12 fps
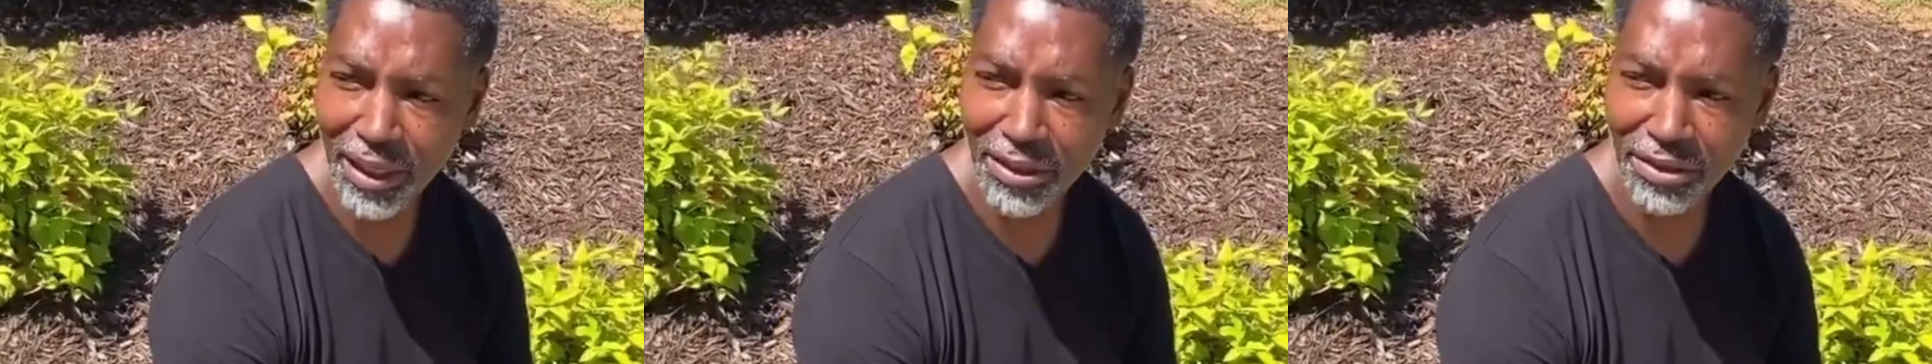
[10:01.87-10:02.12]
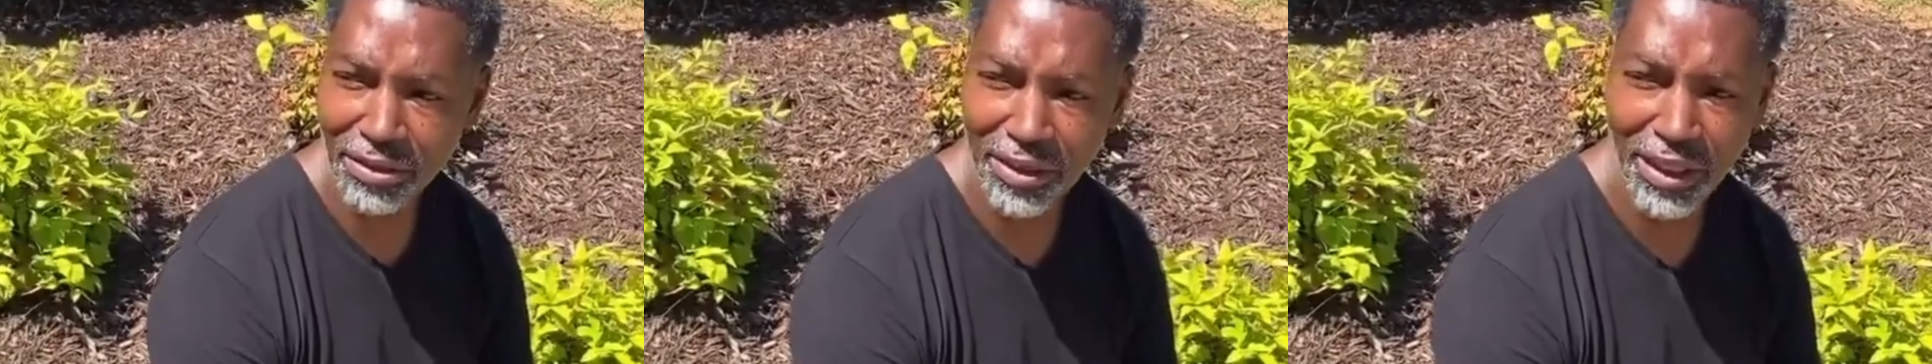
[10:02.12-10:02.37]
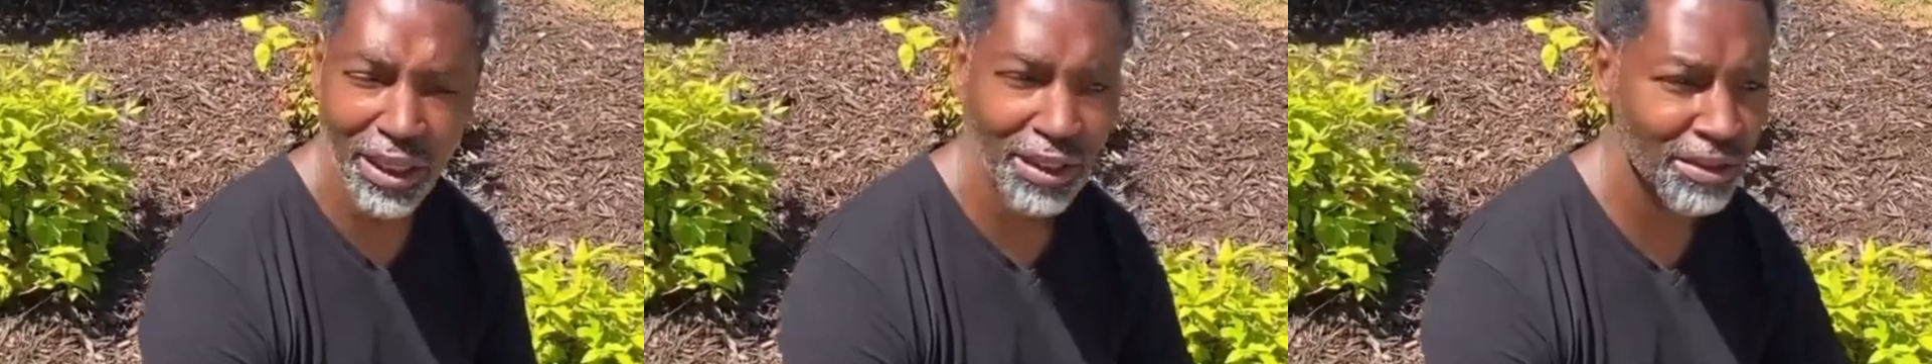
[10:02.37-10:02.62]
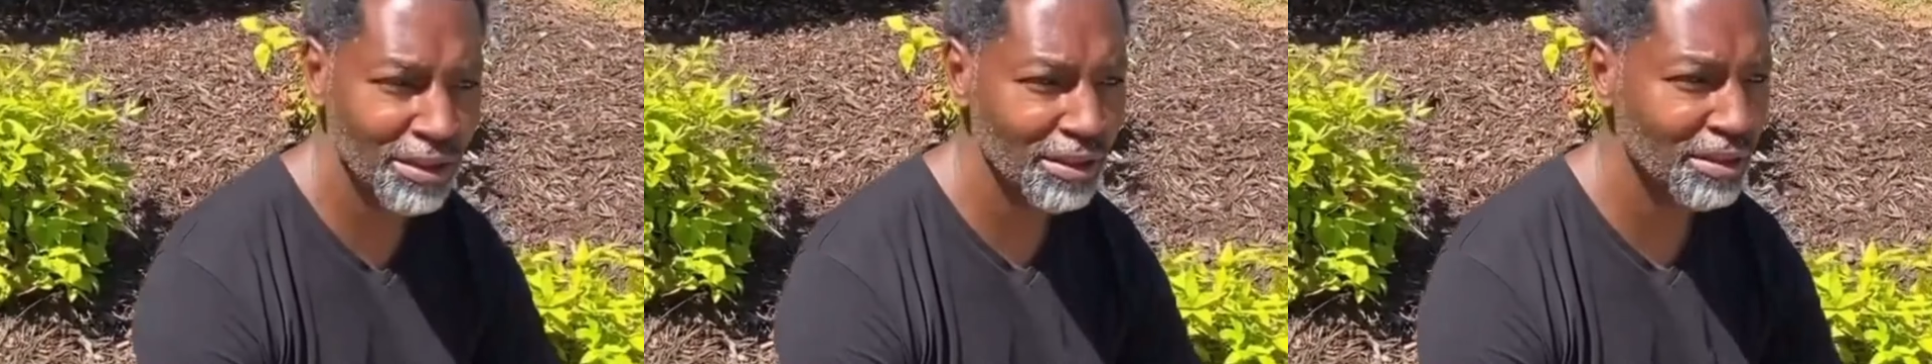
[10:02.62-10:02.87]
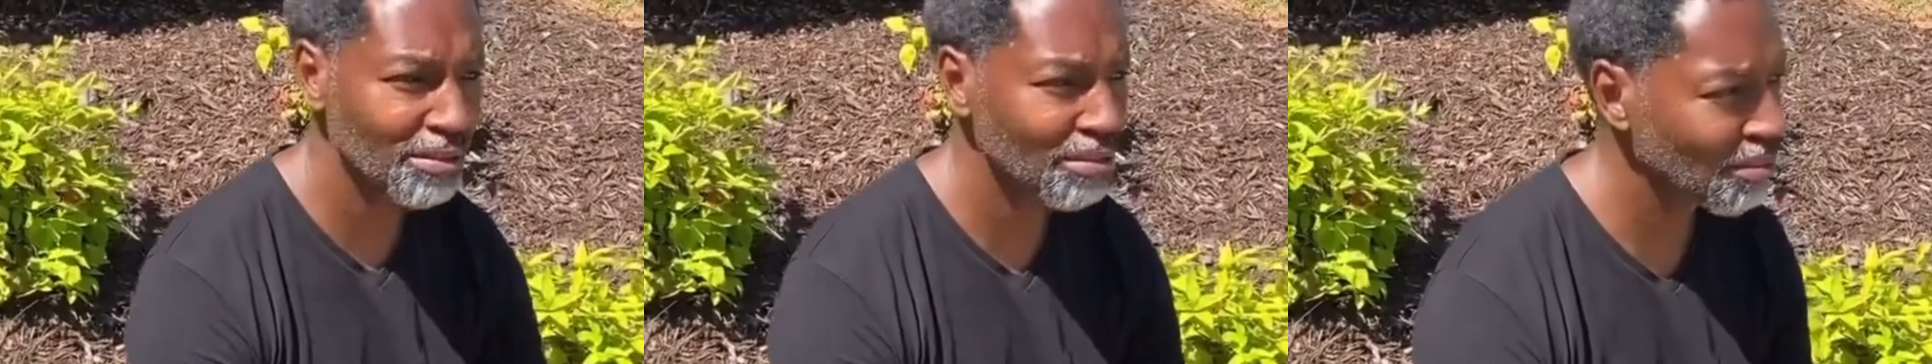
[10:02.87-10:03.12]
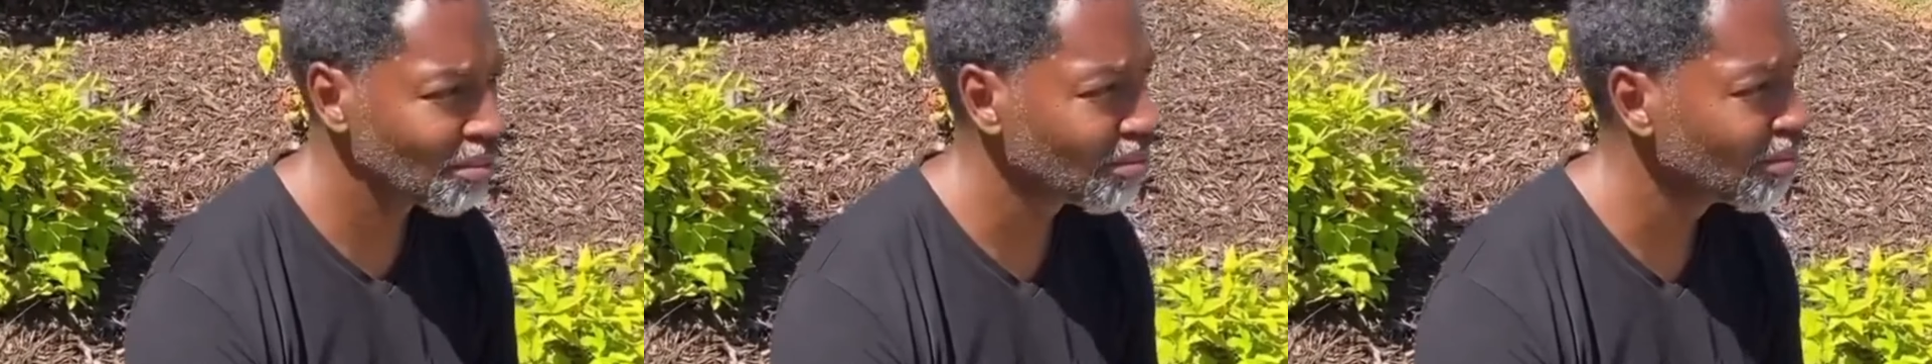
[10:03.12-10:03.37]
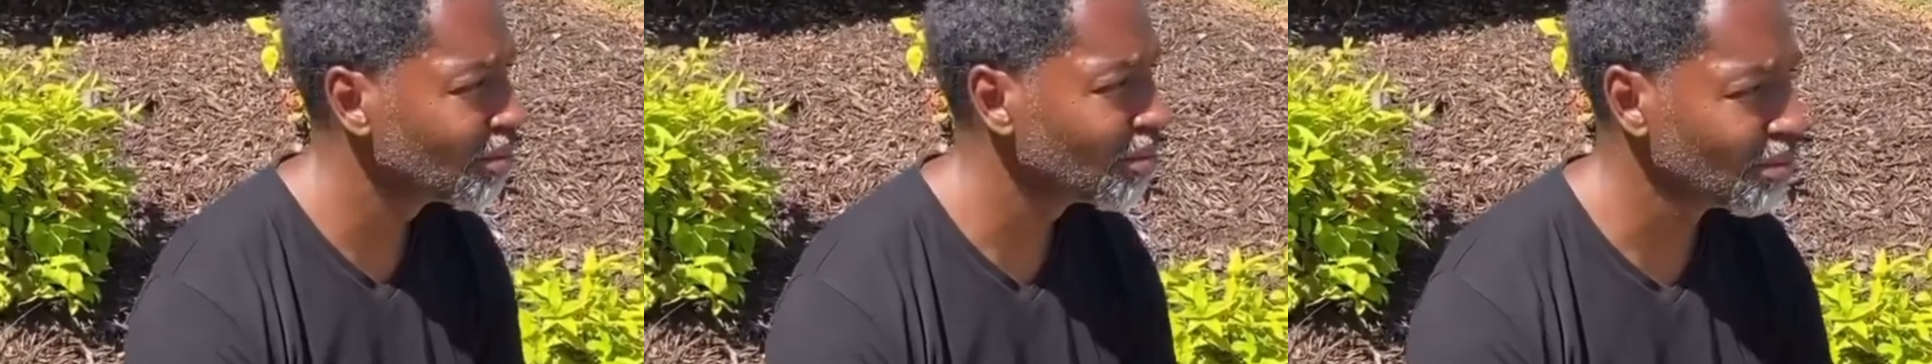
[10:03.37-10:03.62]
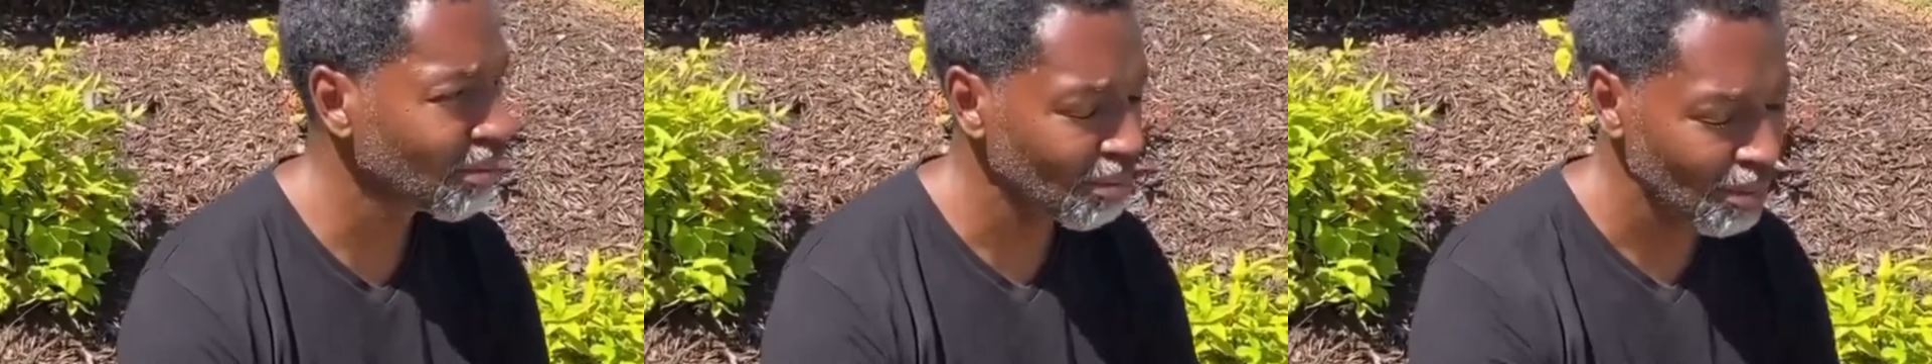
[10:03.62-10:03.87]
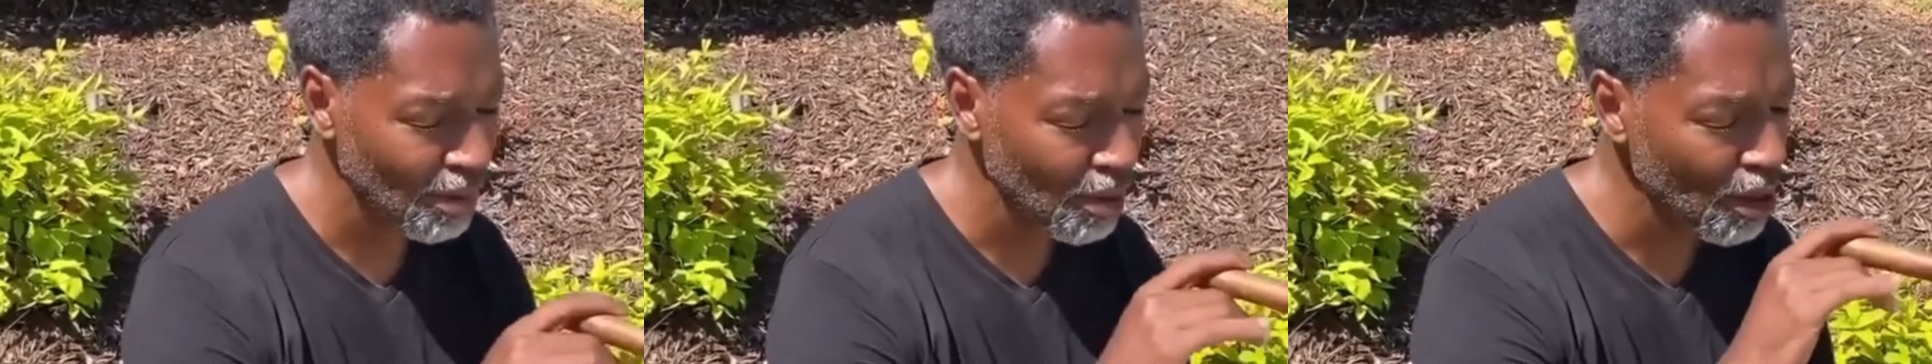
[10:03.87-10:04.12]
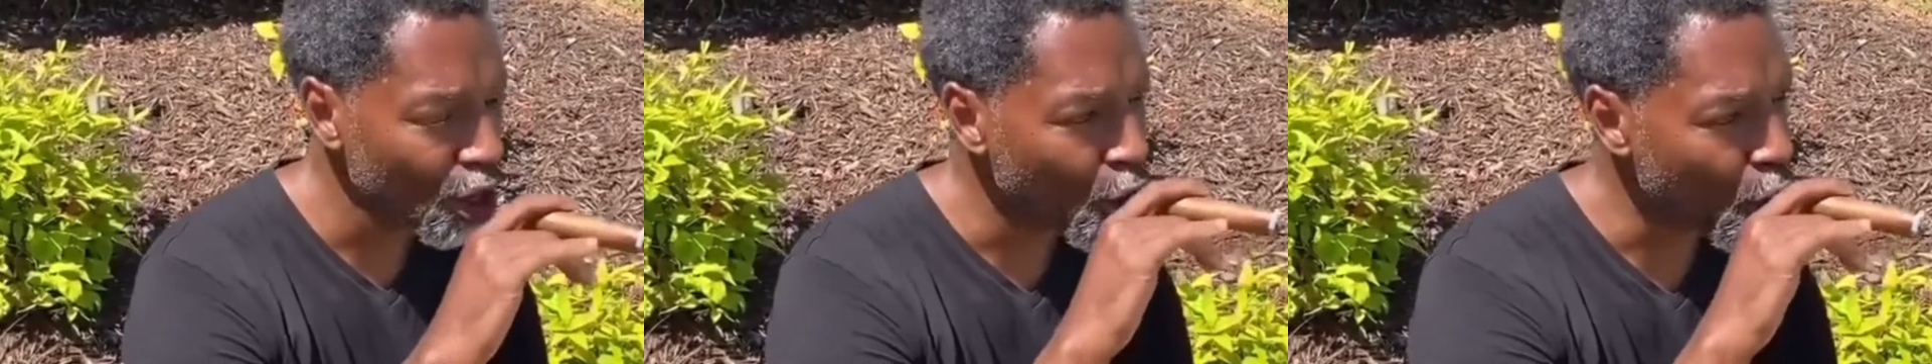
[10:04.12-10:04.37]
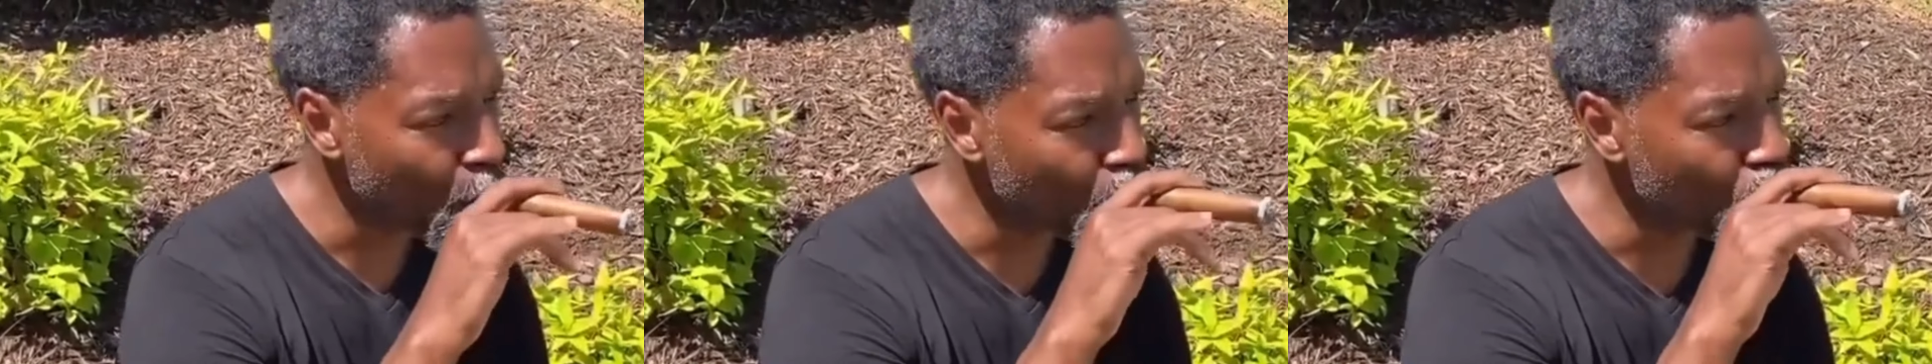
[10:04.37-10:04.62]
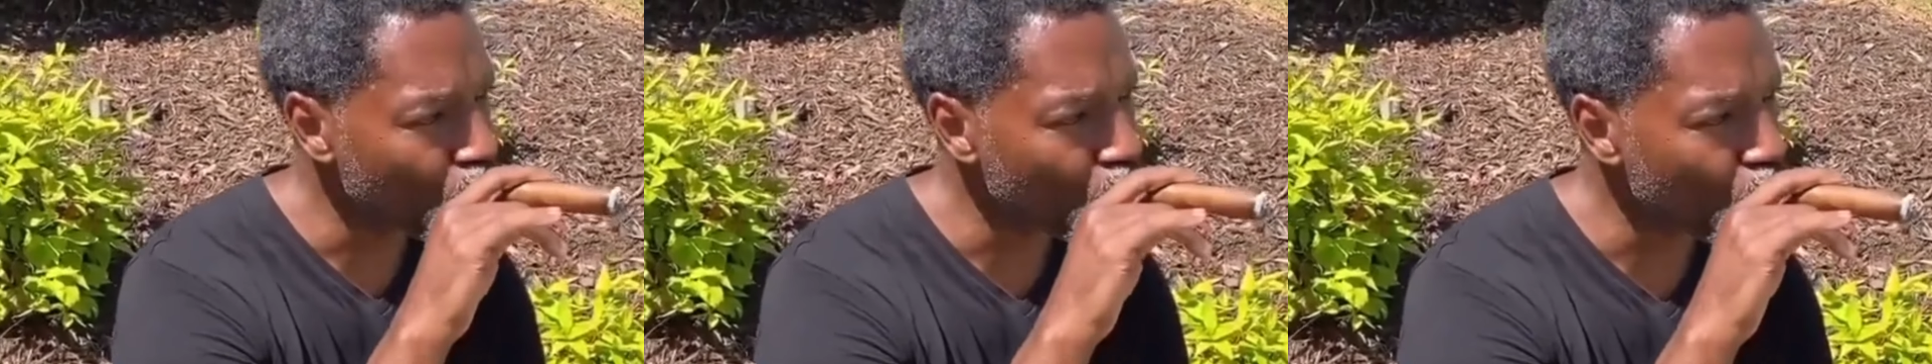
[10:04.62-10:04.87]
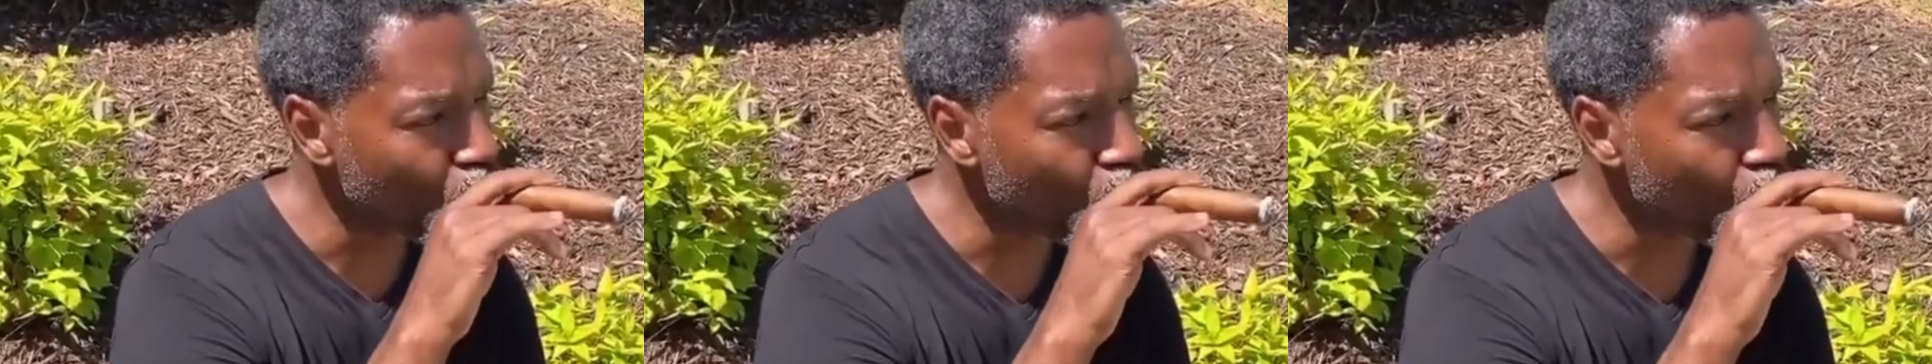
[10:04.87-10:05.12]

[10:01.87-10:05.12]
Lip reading: situation he's in now.